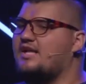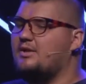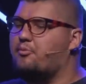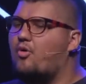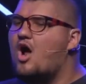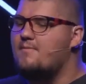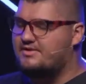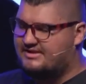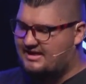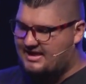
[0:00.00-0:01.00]
and the
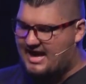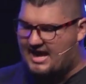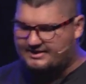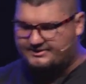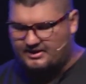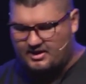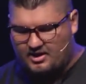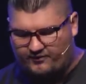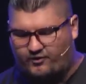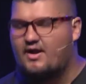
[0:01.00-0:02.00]
promise that he has
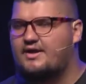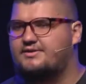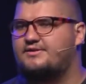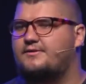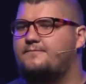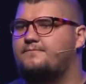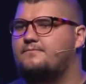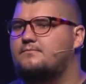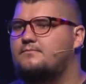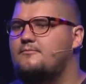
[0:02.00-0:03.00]
for us.
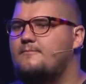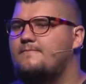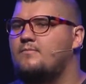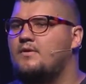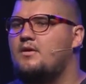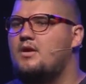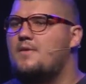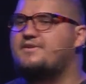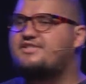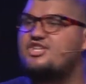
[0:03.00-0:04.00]

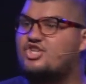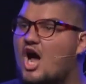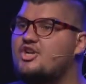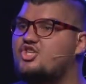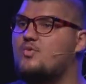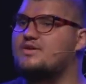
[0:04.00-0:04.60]
But see, Joshua